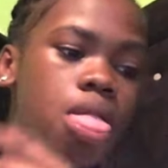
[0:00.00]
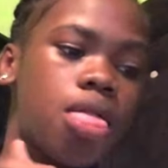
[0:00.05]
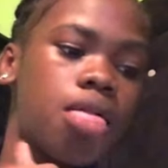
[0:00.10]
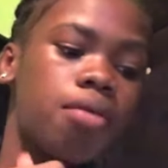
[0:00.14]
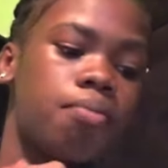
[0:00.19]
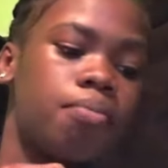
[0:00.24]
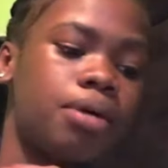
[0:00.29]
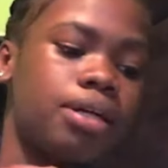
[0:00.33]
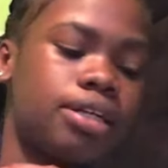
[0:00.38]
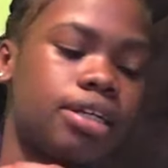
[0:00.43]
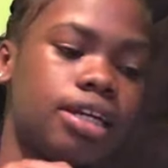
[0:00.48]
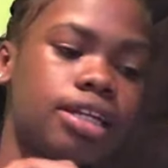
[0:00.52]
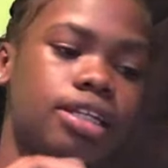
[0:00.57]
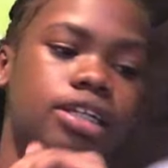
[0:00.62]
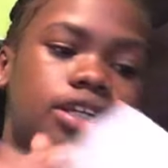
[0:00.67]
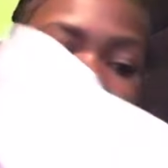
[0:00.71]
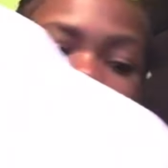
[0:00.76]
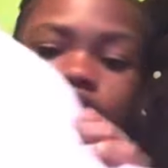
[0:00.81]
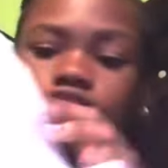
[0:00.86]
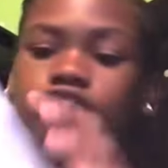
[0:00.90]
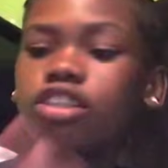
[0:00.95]
gonna get that
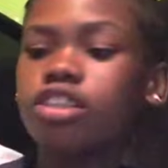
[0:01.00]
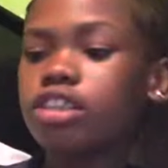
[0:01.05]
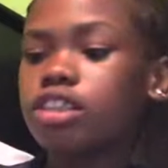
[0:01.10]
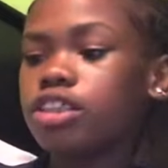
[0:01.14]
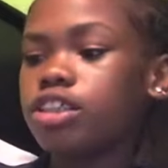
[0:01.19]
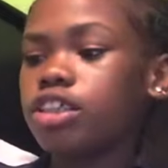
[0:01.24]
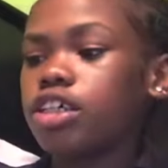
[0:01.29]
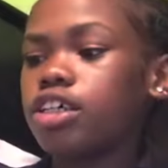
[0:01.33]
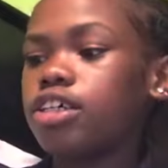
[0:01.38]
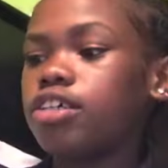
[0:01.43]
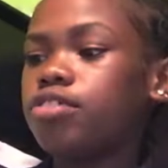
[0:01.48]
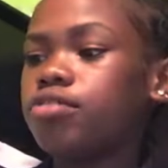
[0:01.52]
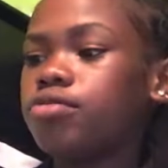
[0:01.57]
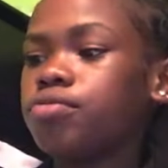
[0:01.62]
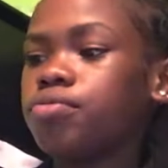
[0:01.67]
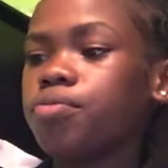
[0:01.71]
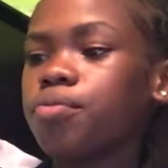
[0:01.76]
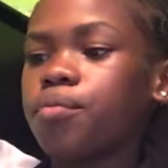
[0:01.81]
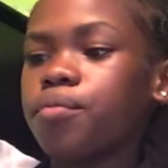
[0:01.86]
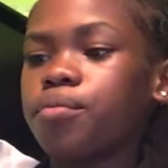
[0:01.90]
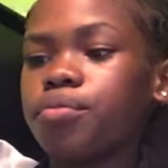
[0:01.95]
shirt here
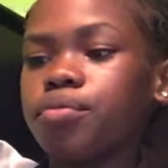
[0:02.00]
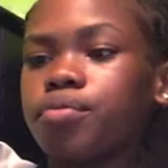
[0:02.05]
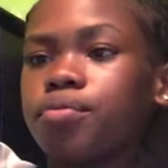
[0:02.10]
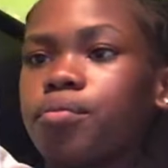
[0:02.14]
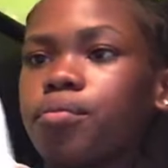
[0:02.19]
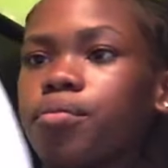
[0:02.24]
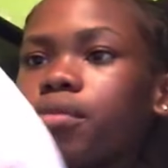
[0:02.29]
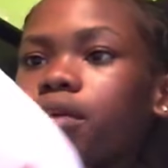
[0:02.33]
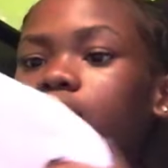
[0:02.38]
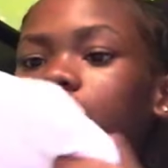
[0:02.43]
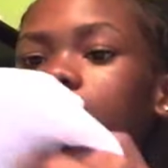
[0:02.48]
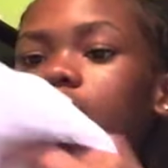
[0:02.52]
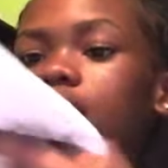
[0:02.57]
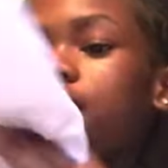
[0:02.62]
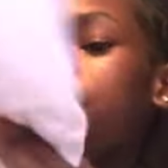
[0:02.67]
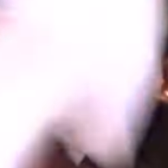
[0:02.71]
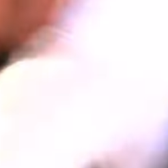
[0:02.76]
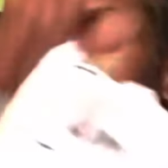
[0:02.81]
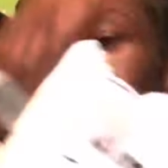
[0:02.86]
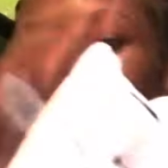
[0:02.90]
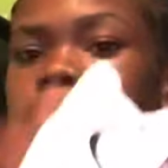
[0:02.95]

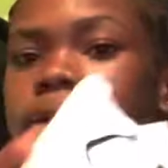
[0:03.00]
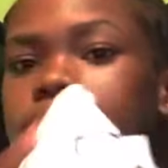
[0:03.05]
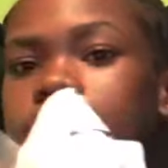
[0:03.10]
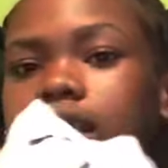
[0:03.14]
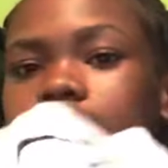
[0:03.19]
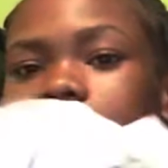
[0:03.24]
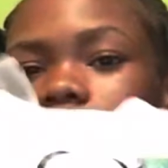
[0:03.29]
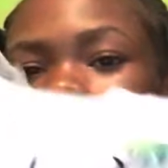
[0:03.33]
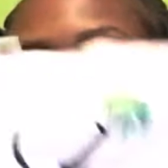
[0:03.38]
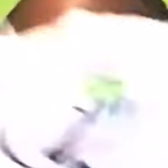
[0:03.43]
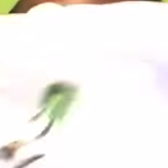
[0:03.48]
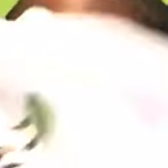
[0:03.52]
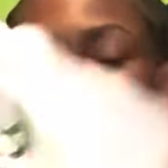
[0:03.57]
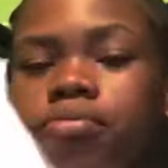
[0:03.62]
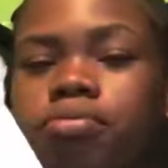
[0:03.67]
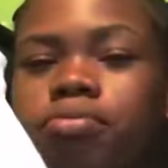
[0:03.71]
from my little